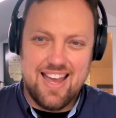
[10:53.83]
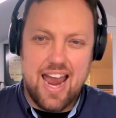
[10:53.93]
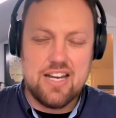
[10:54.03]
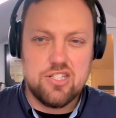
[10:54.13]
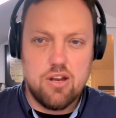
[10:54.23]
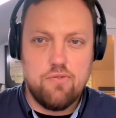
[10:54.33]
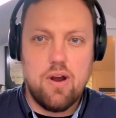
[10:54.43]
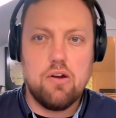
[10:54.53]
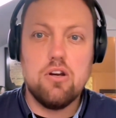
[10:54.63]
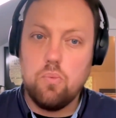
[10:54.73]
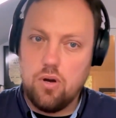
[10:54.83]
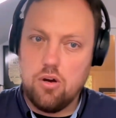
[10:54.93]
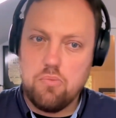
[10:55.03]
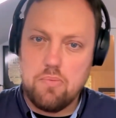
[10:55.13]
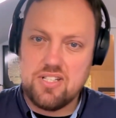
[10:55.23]
And so if we're in a
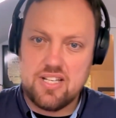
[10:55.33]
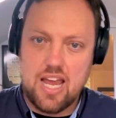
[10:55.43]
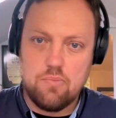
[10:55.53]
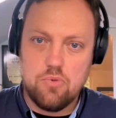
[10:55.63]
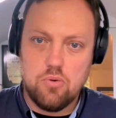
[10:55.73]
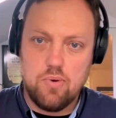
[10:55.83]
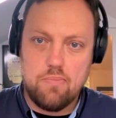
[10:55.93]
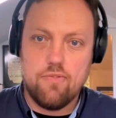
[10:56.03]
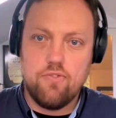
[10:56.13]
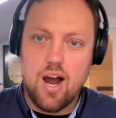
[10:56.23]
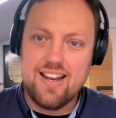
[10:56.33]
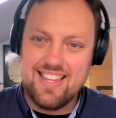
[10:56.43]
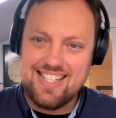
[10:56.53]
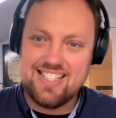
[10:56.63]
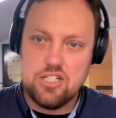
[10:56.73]
world where we're saying, well, we're providing
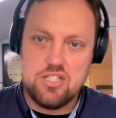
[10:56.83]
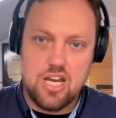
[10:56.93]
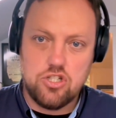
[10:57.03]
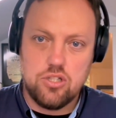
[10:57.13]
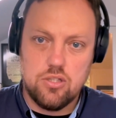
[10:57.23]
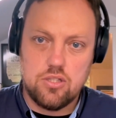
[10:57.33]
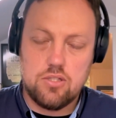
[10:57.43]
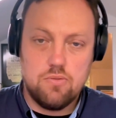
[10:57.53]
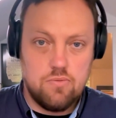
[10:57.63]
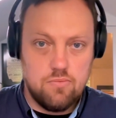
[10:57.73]
these concessions,